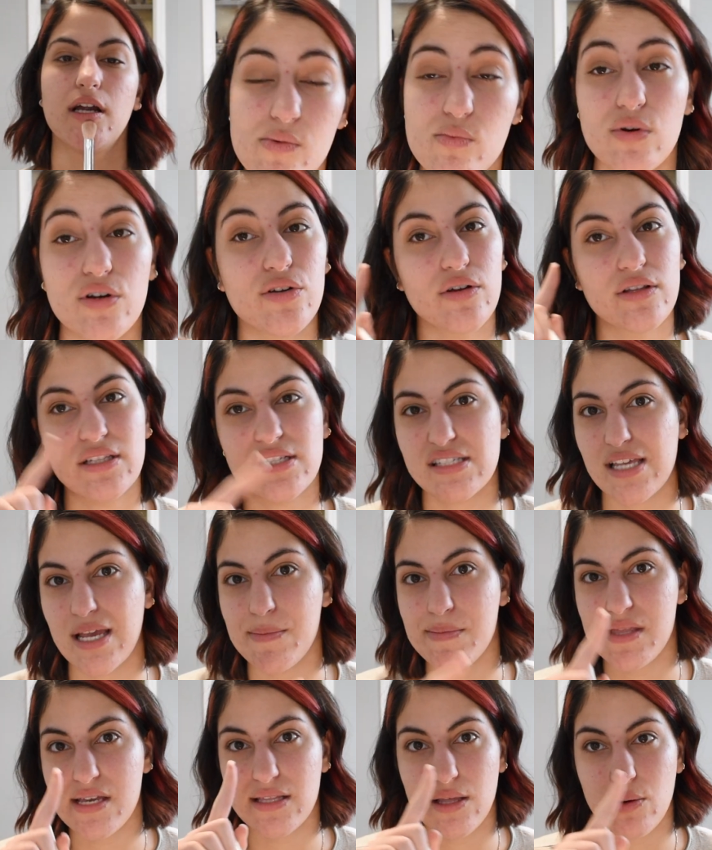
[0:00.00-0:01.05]
We're doing the
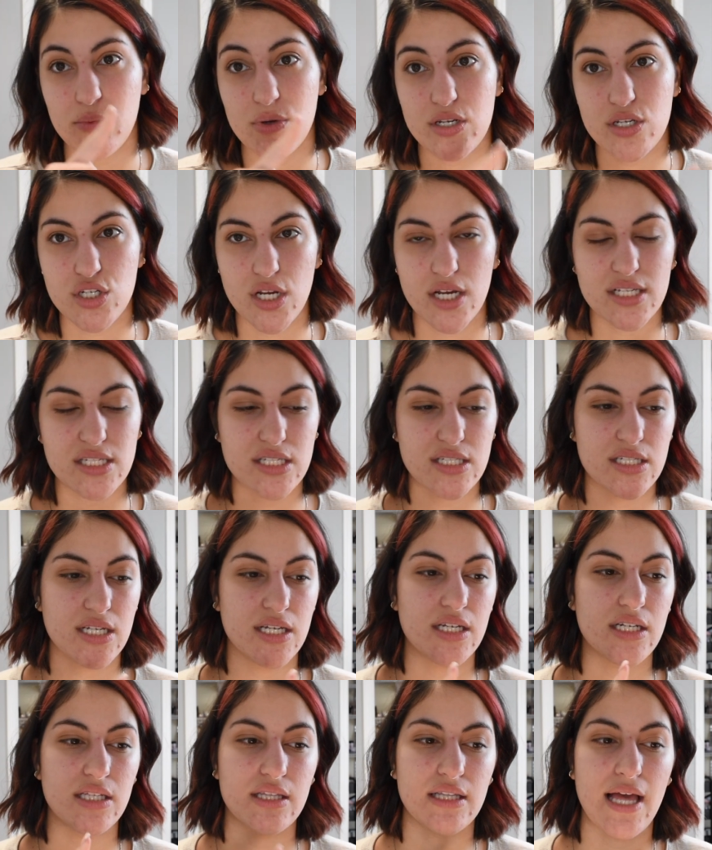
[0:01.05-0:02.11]
same thing that we just
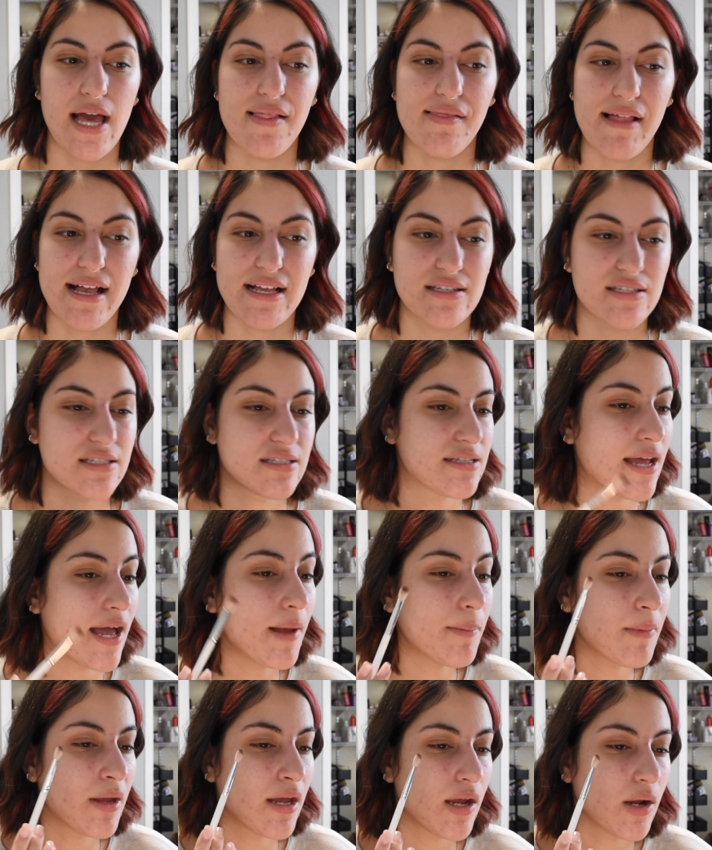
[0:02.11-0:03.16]
did in that last
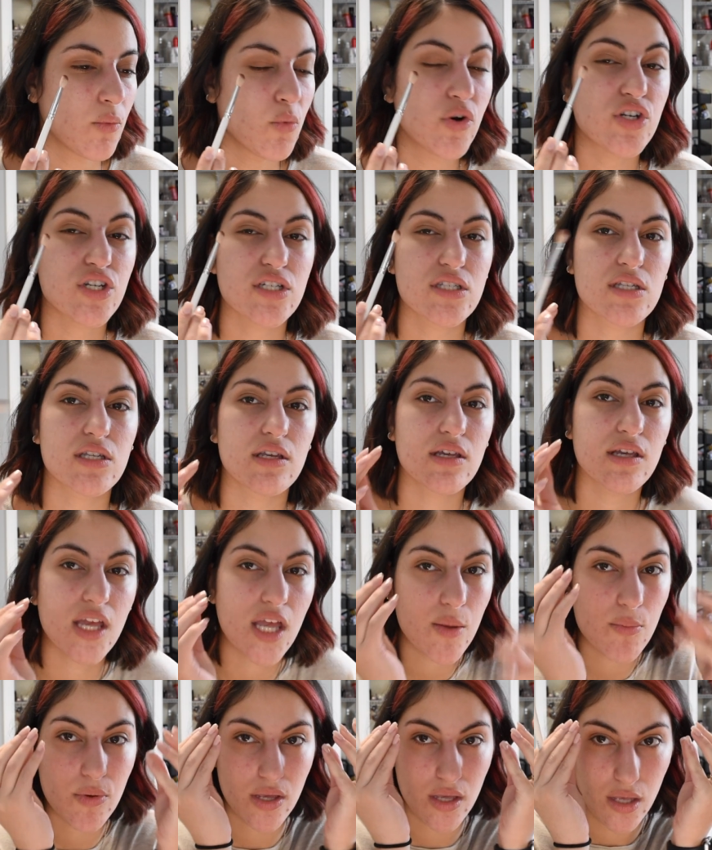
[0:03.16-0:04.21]
step, we're just
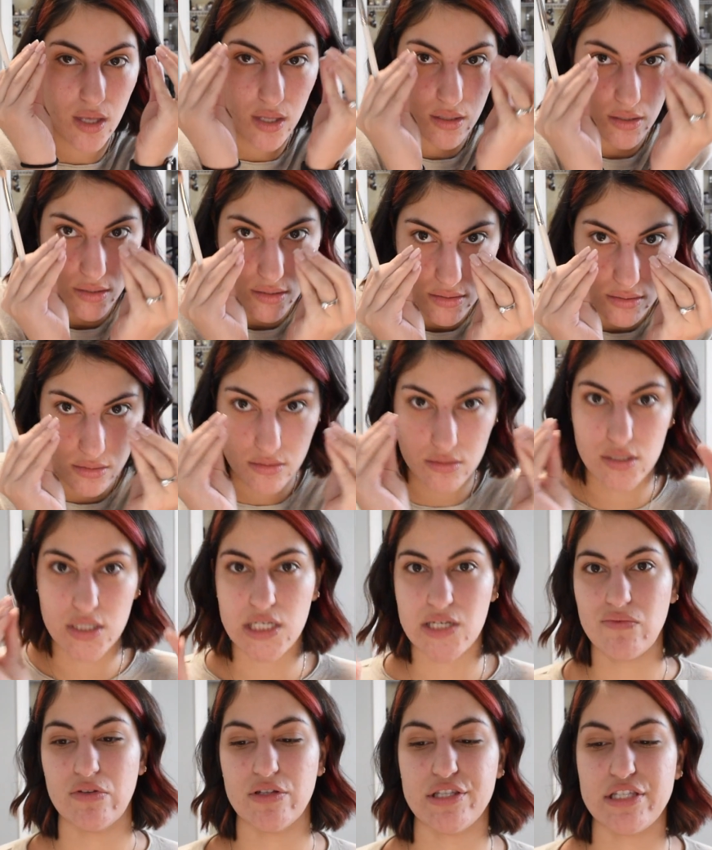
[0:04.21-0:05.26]
keeping it
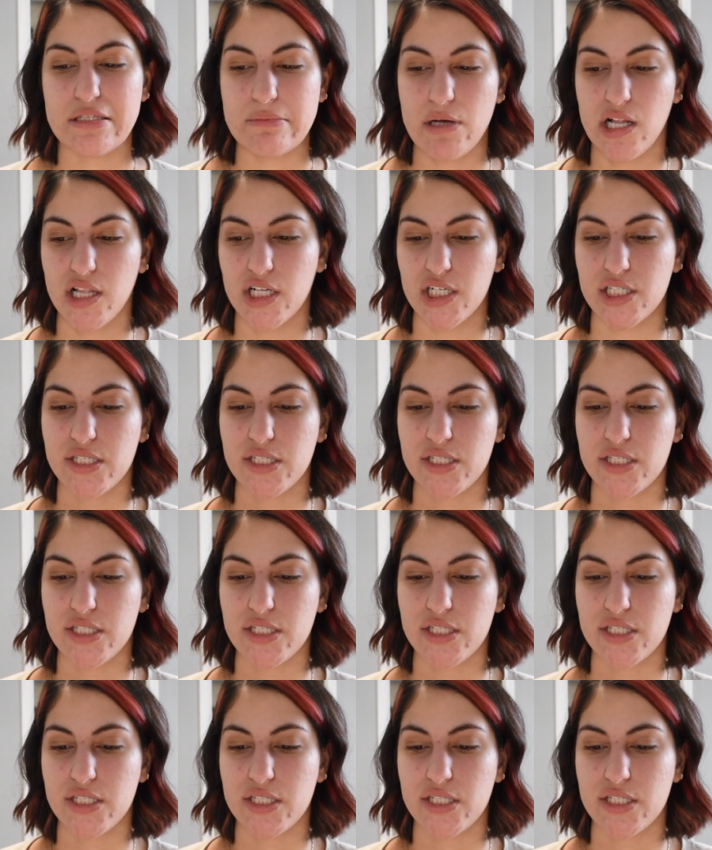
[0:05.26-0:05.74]
even smaller.